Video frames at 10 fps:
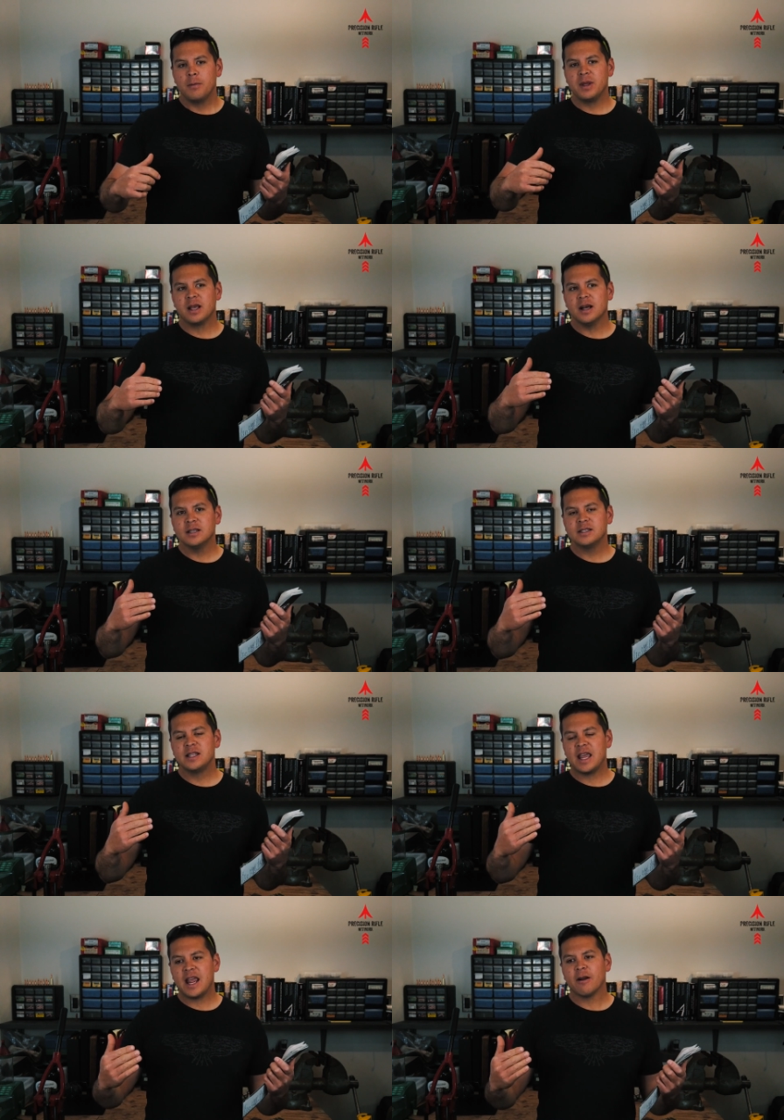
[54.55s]
because
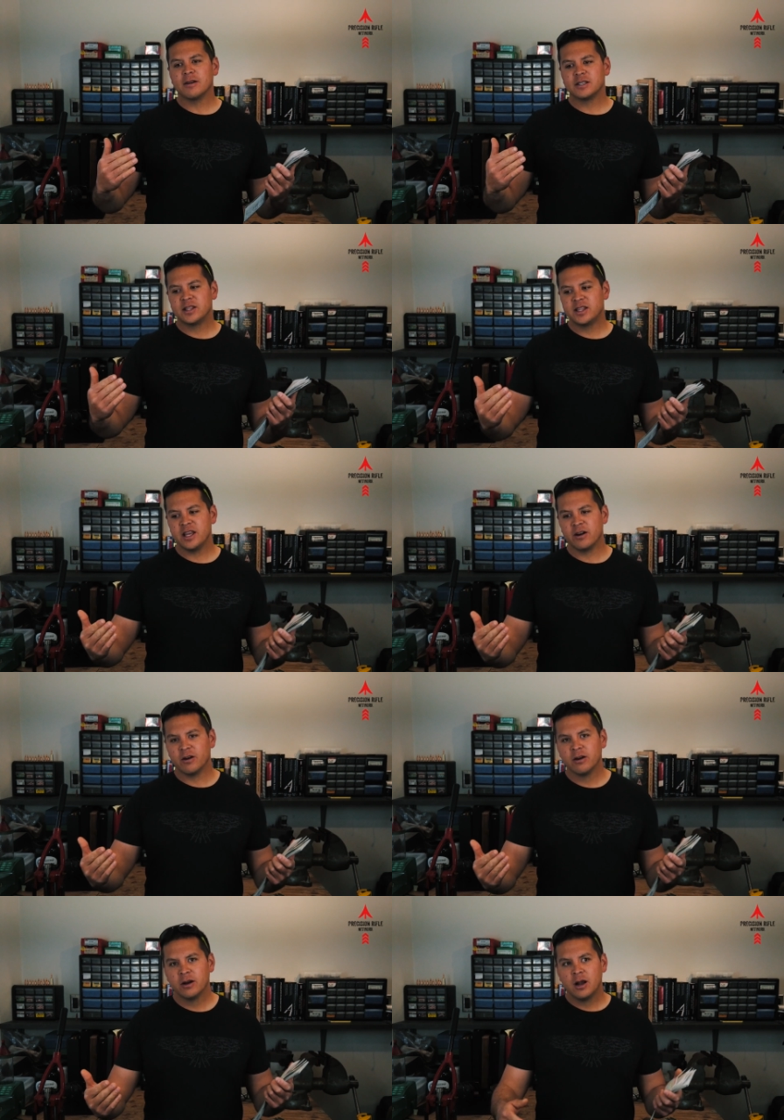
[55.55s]
the air is
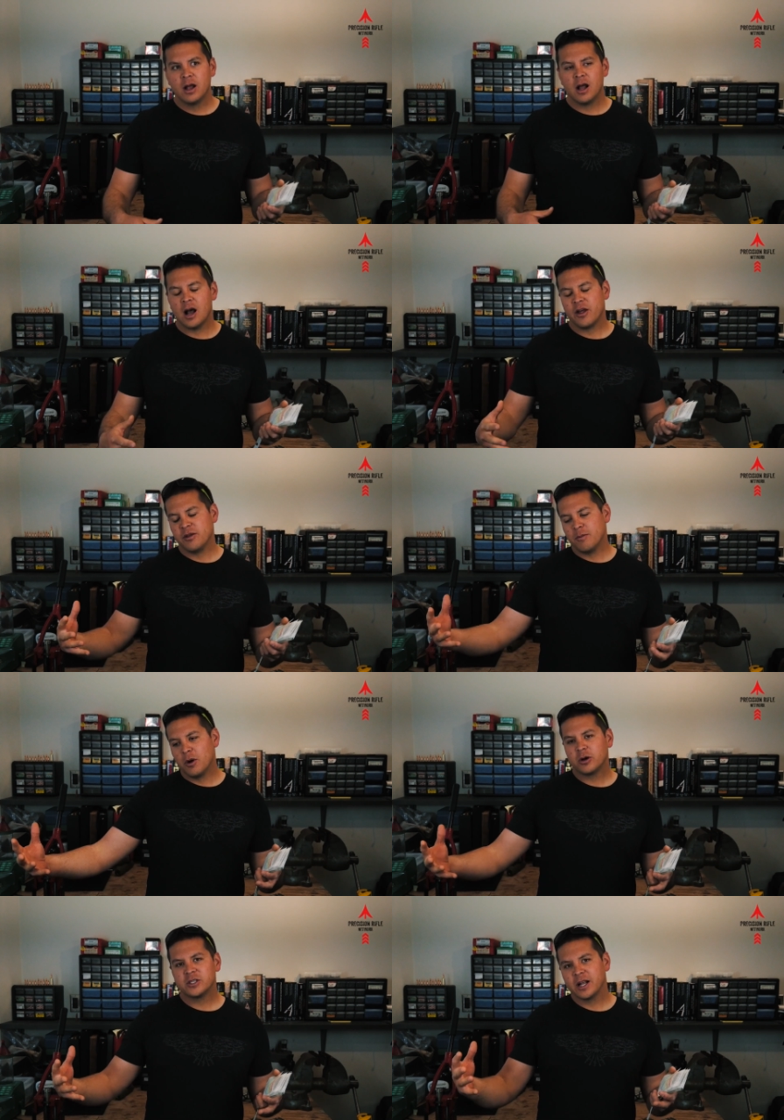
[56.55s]
thinner, the
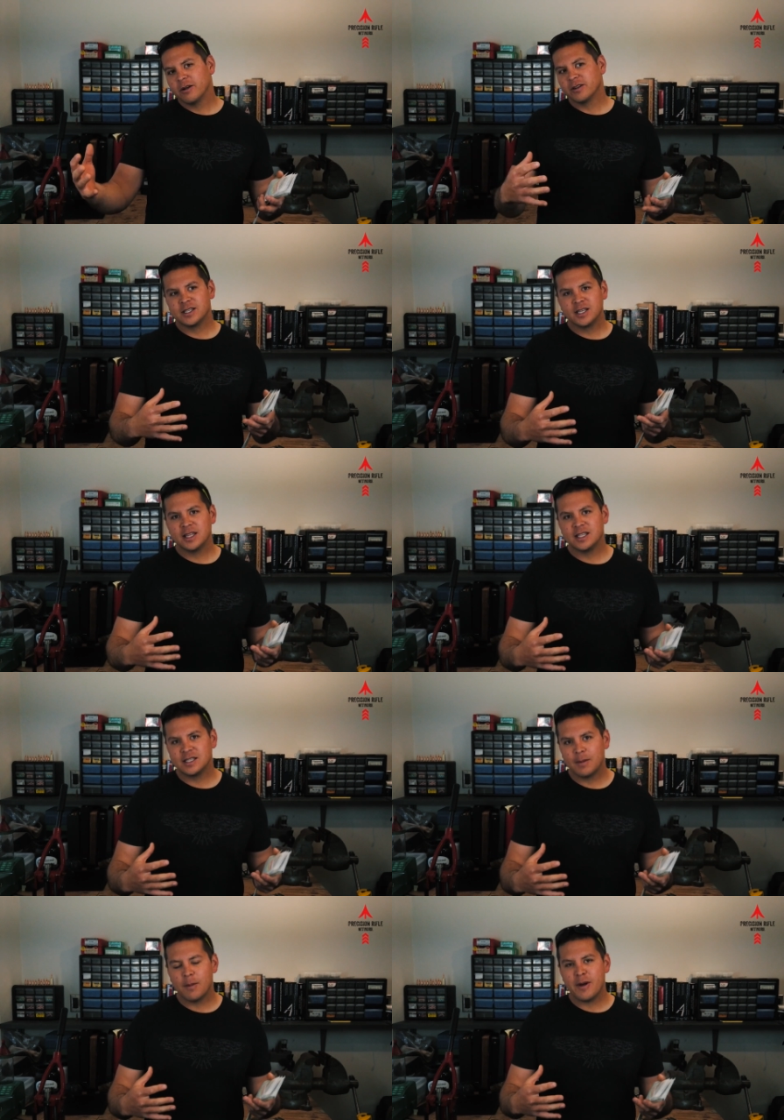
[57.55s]
motorcycle doesn't get the
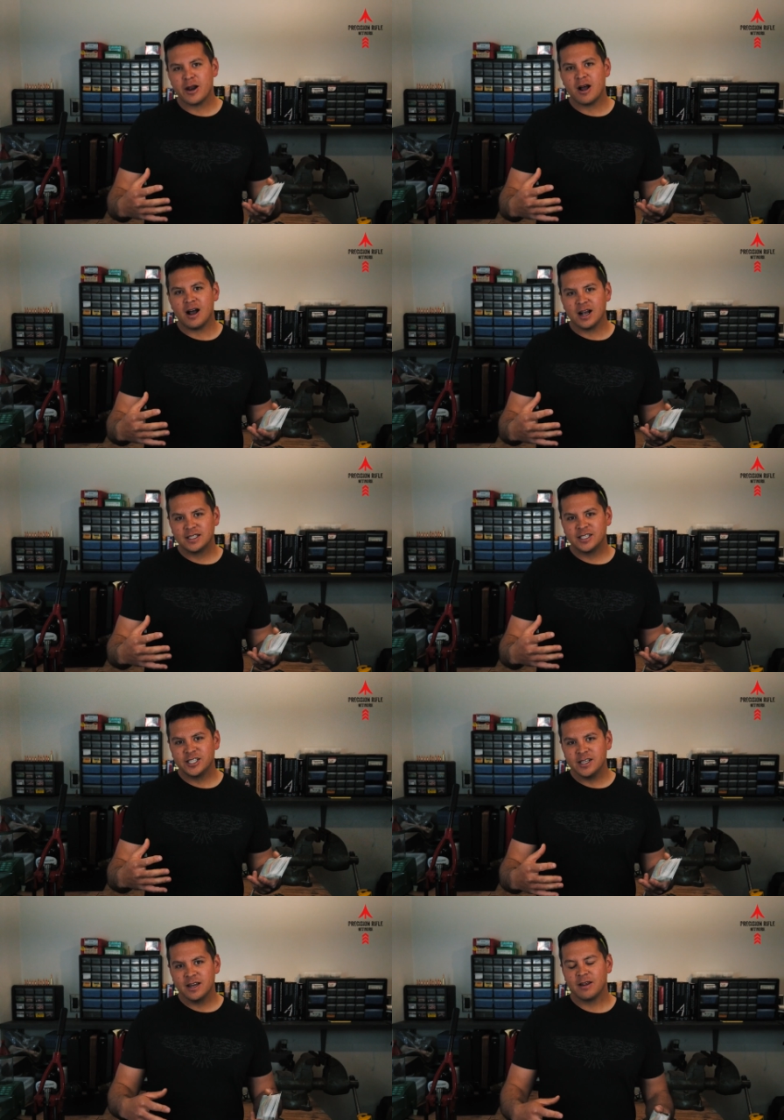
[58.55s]
same amount of
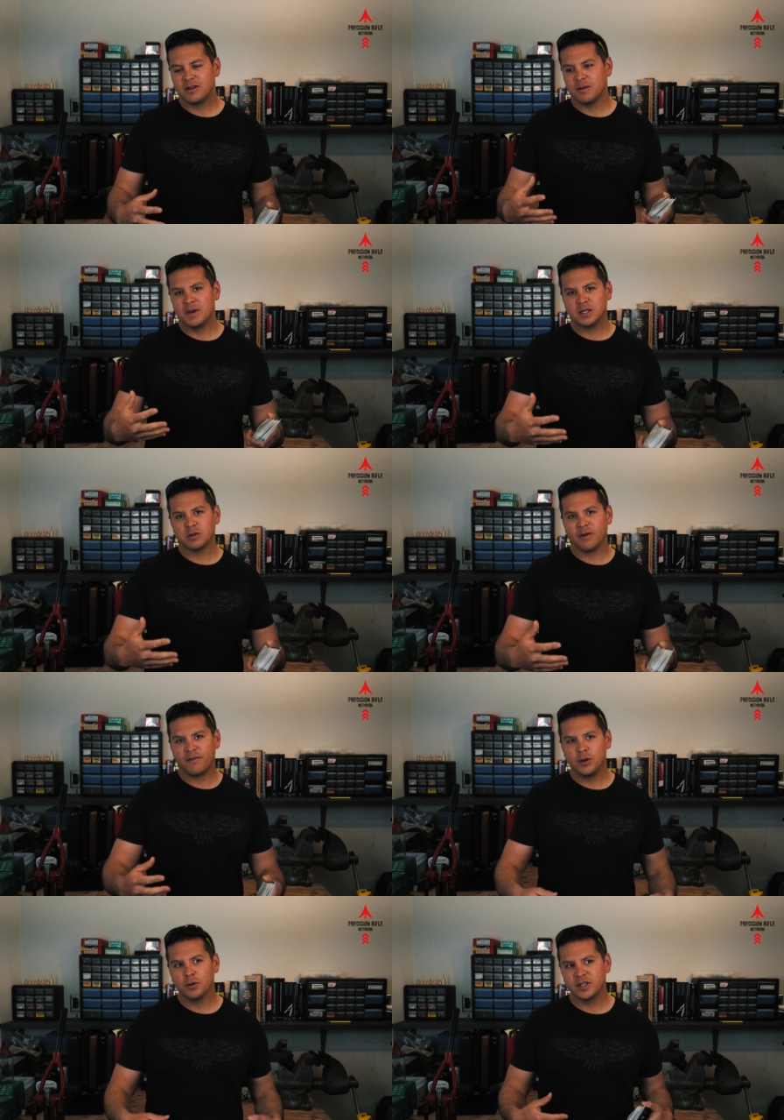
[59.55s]
oxygen to mix with the
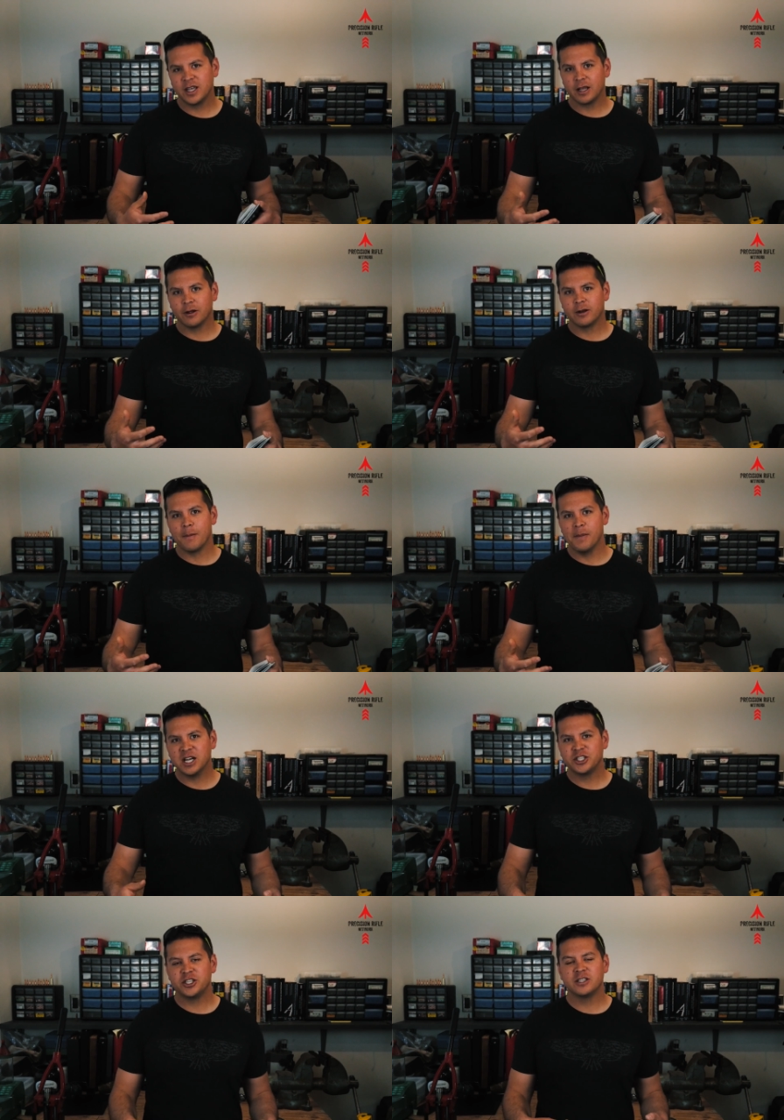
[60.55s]
fuel to get good
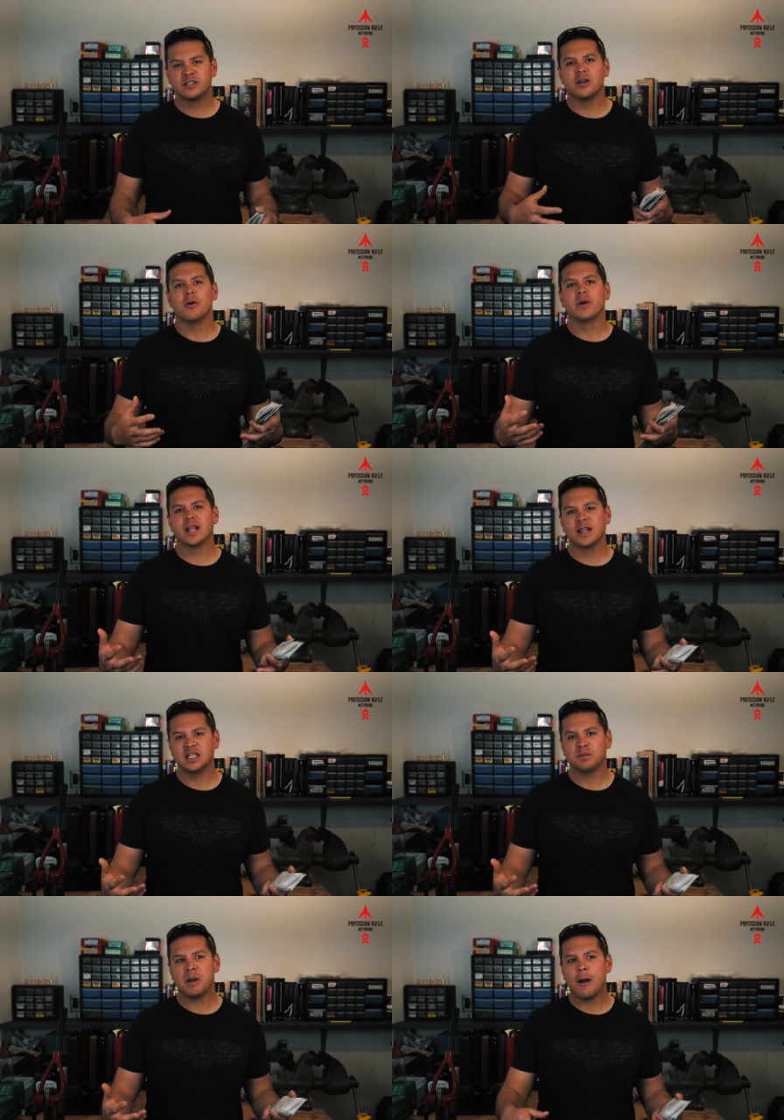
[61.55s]
combustion, so we get
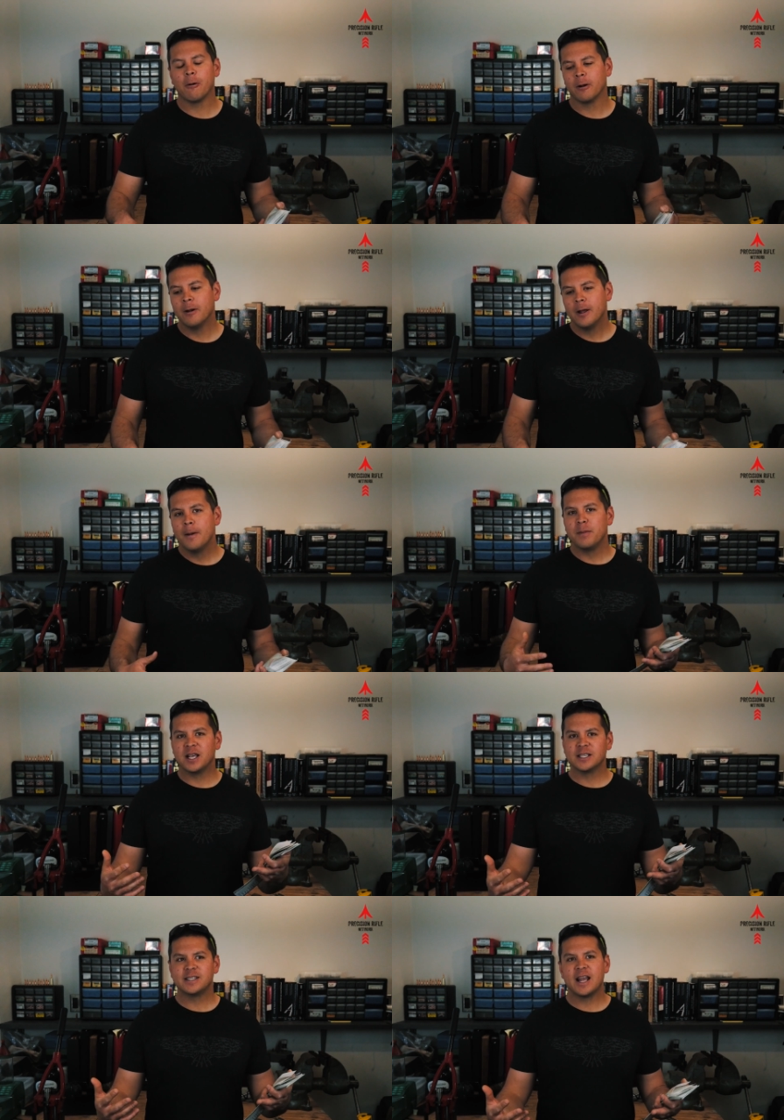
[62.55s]
less power.
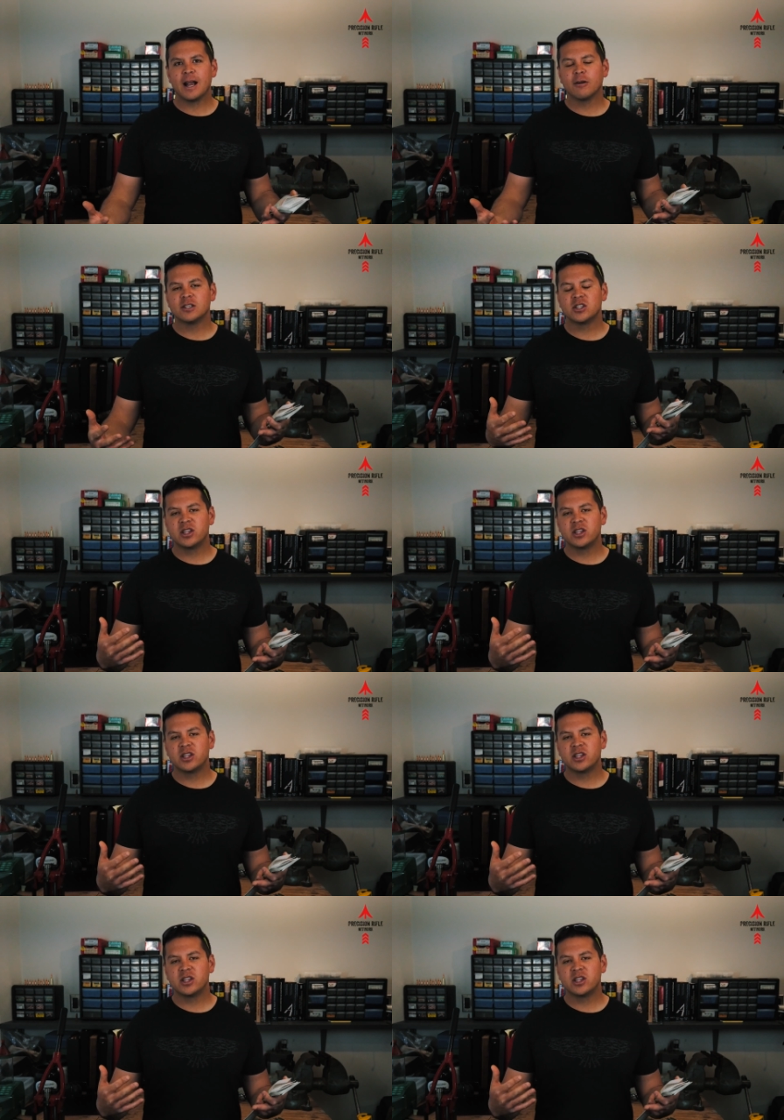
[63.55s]
Because the air is